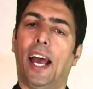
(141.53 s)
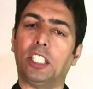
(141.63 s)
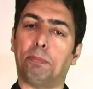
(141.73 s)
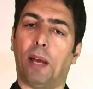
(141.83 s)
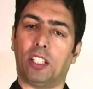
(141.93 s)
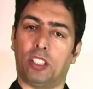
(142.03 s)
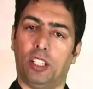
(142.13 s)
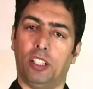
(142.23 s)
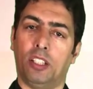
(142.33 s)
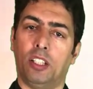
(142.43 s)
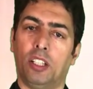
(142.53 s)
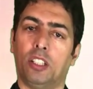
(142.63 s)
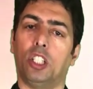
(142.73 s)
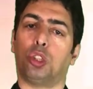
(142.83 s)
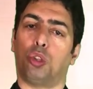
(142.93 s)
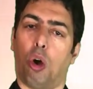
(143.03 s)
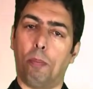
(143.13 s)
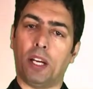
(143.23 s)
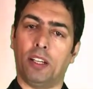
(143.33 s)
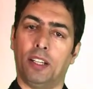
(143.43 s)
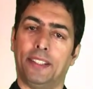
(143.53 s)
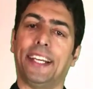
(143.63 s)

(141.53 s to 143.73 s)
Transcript: especially the stomach,